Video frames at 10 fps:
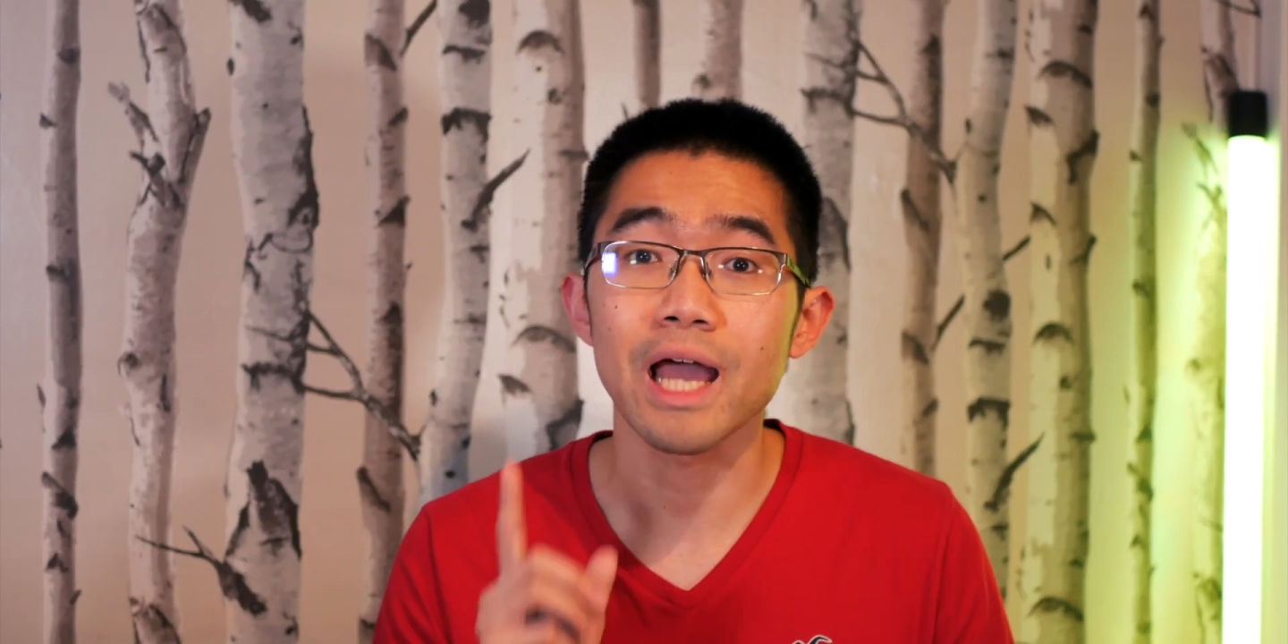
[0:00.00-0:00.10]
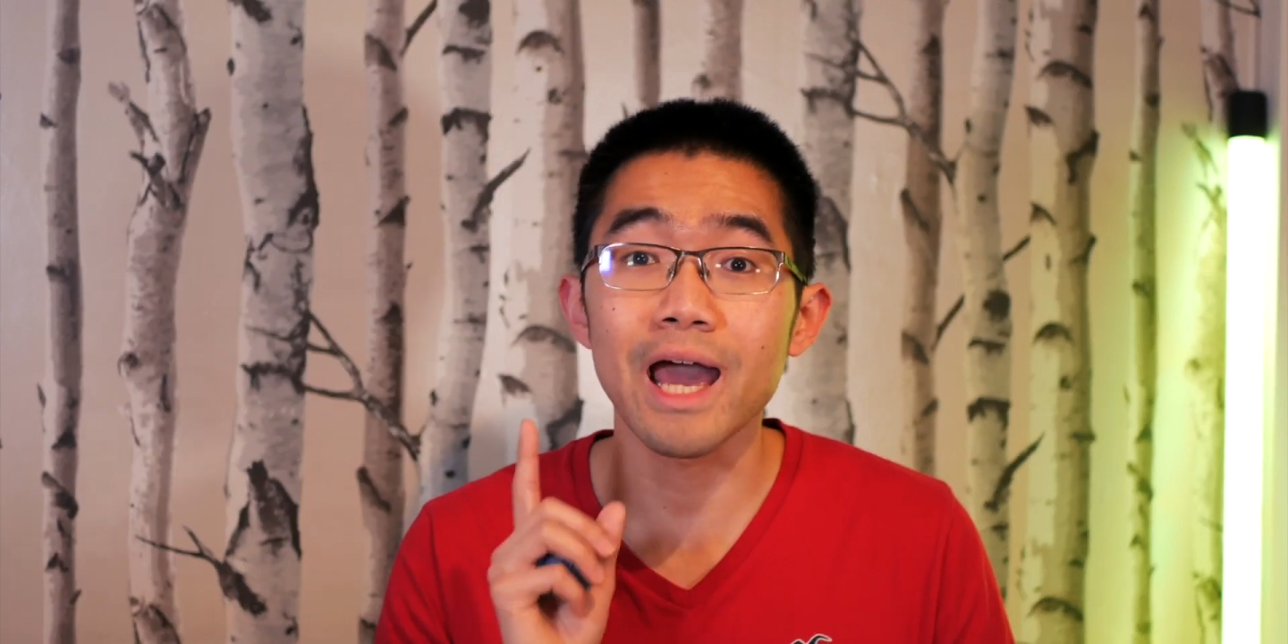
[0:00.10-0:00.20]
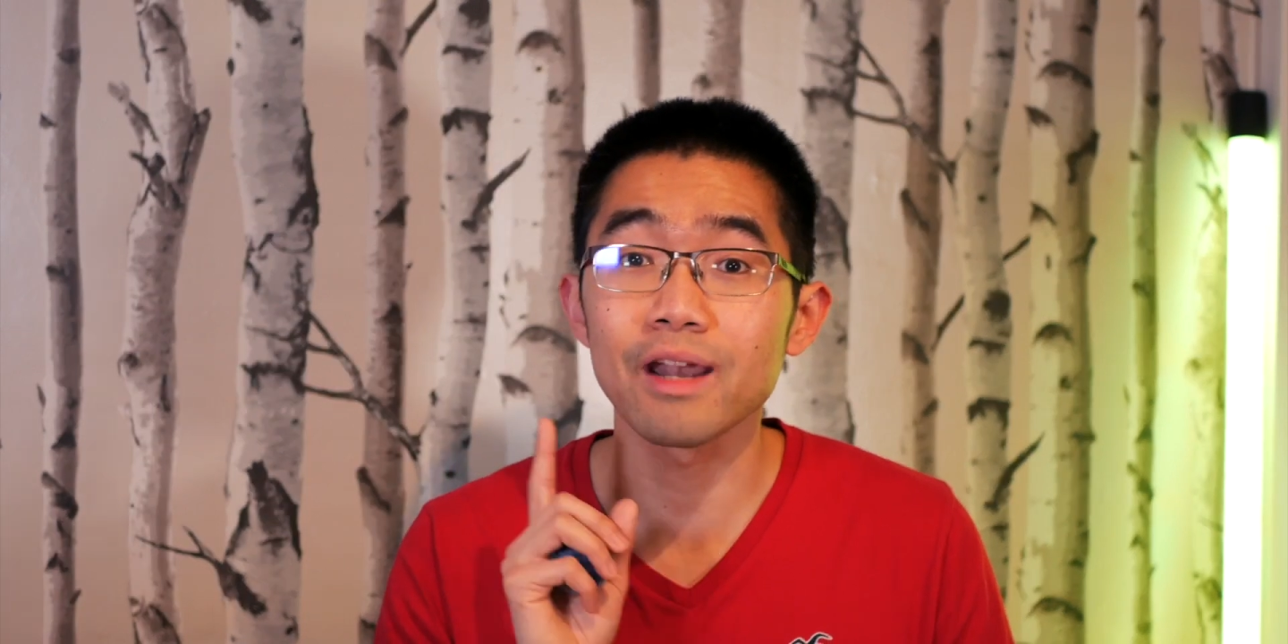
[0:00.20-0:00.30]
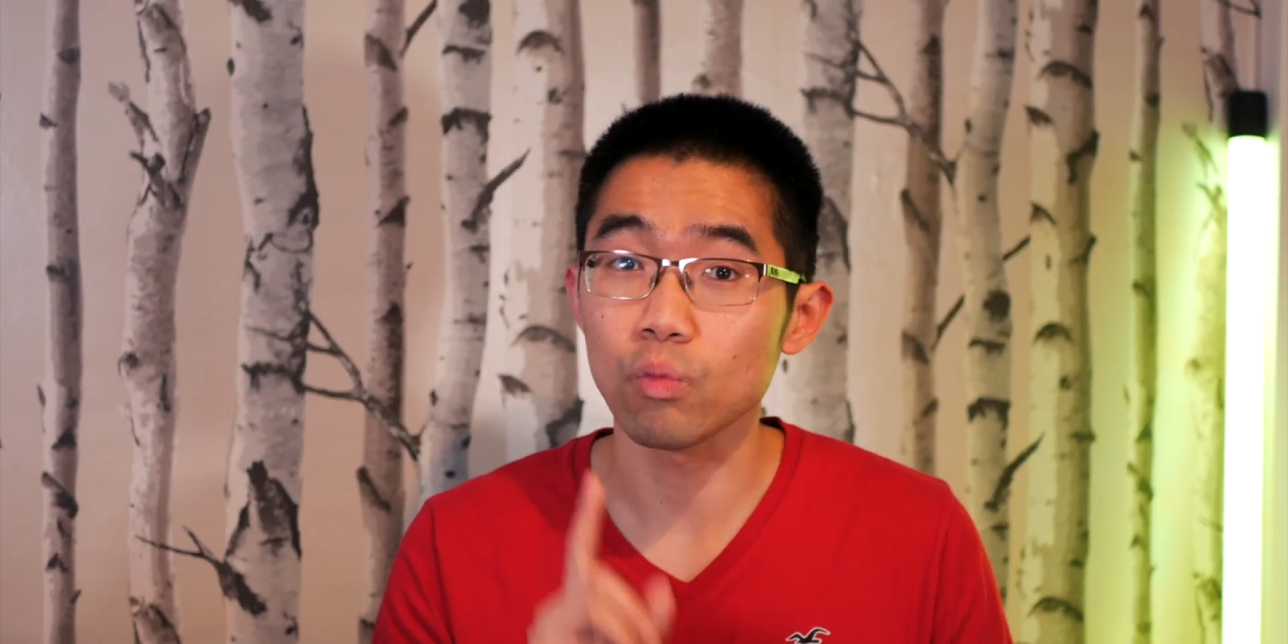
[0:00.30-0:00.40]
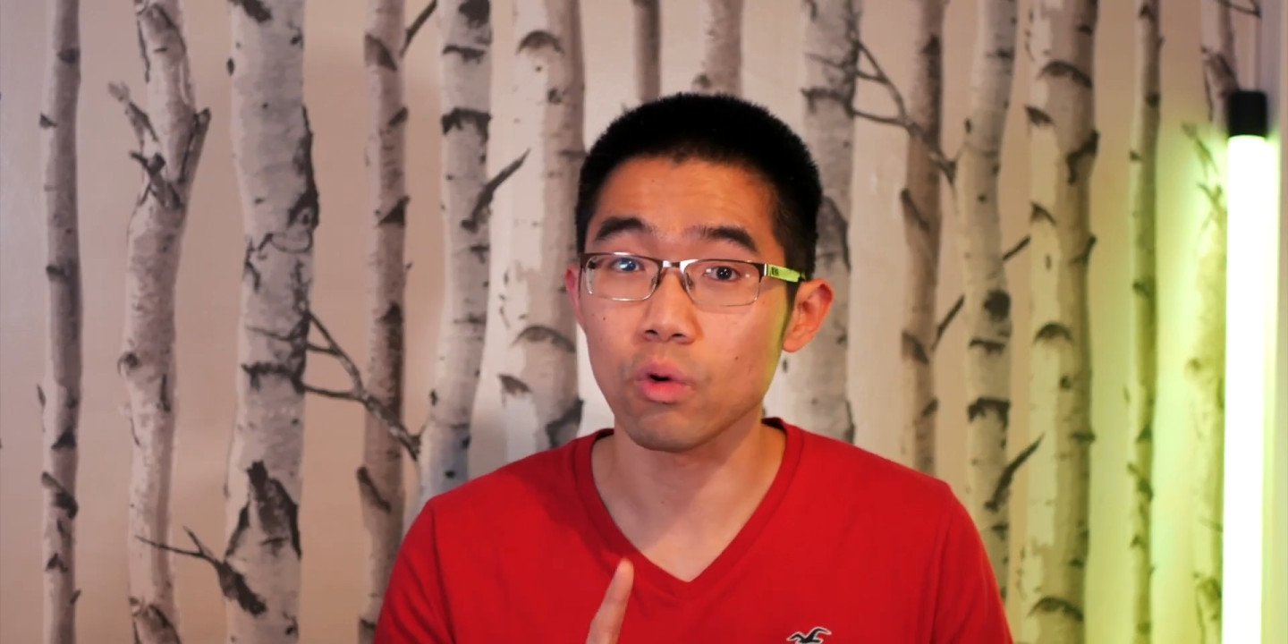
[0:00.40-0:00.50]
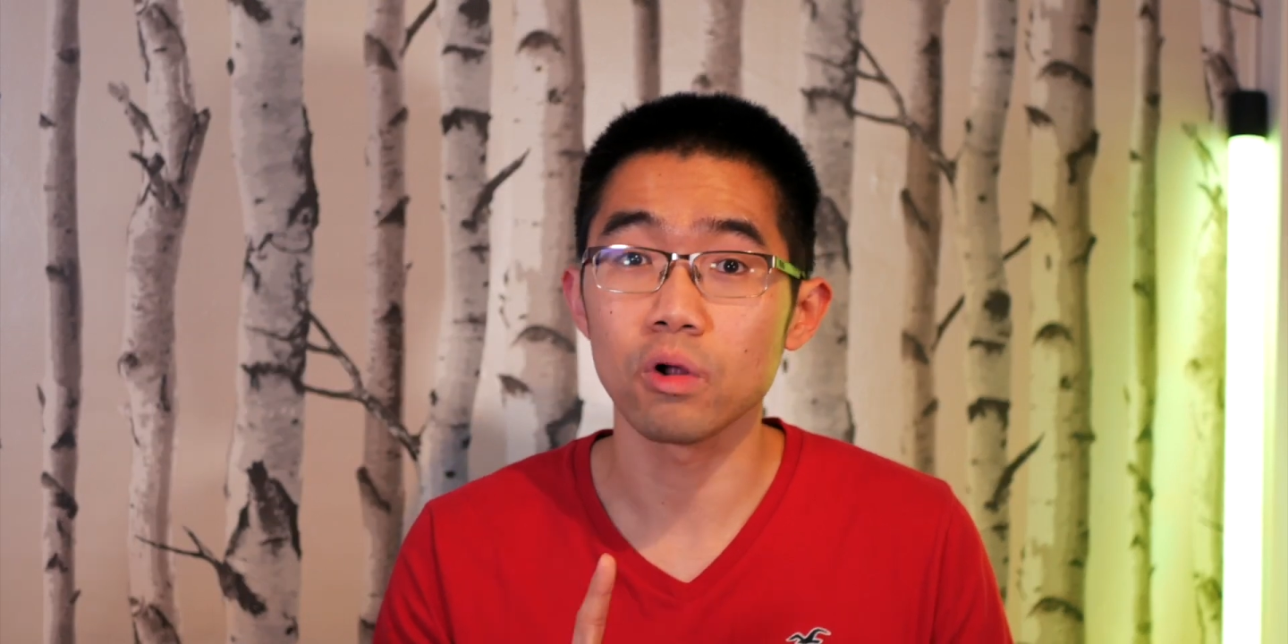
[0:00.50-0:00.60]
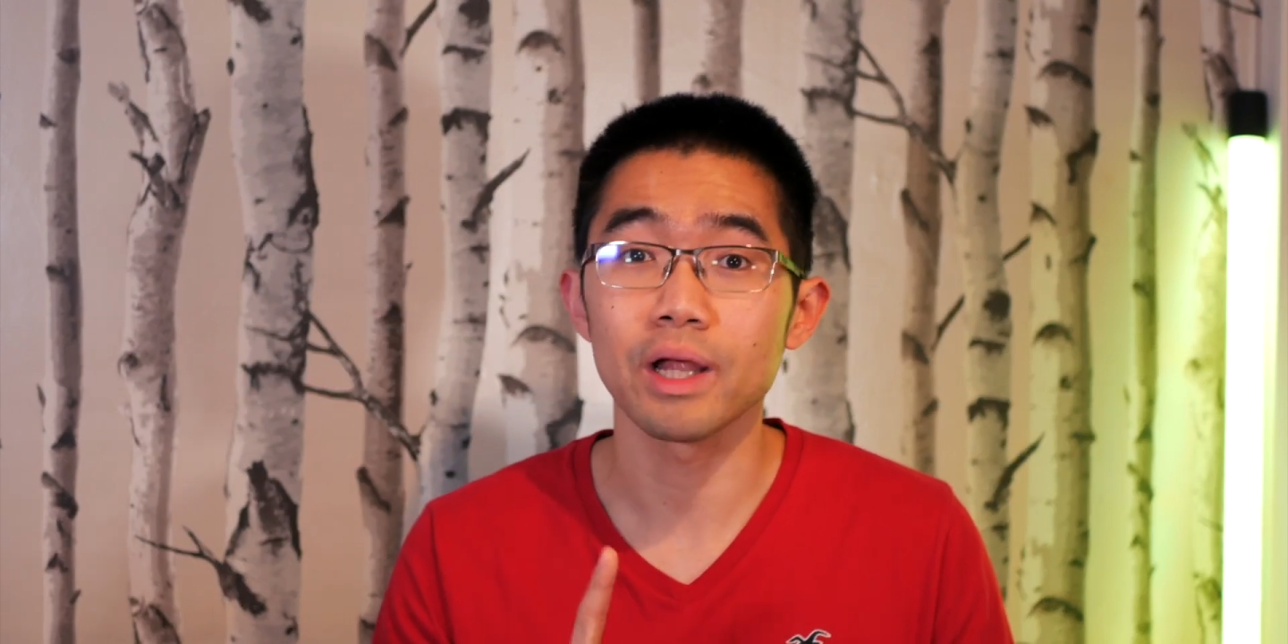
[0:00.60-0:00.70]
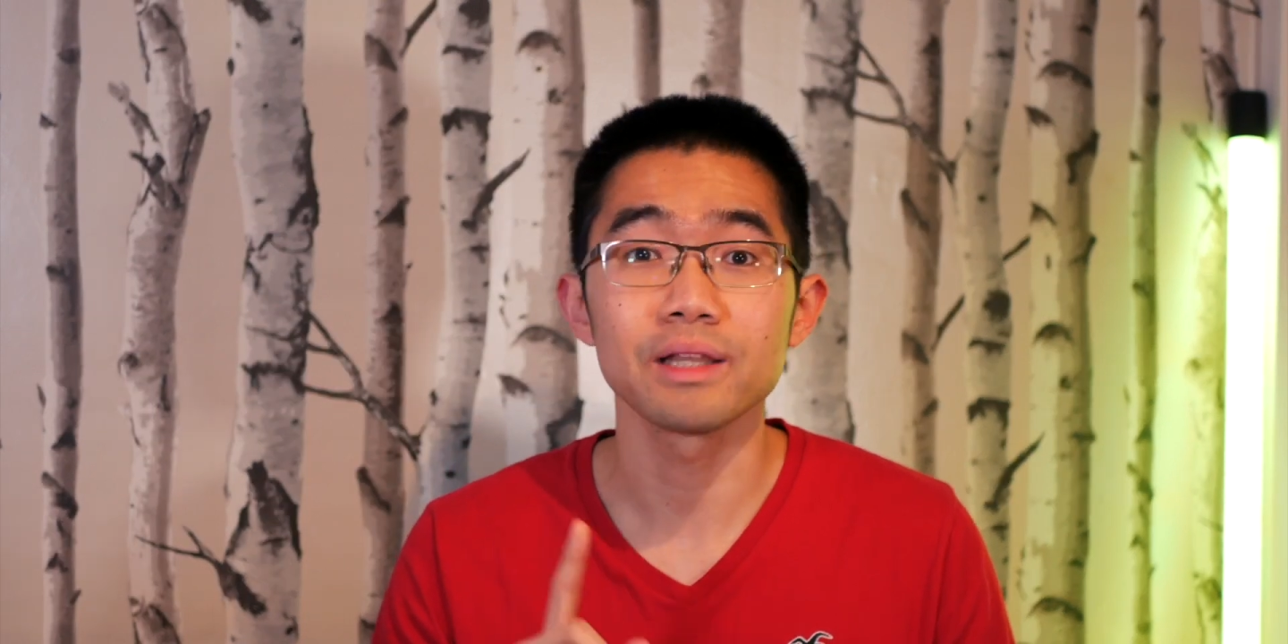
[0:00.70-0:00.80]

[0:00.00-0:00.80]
and wall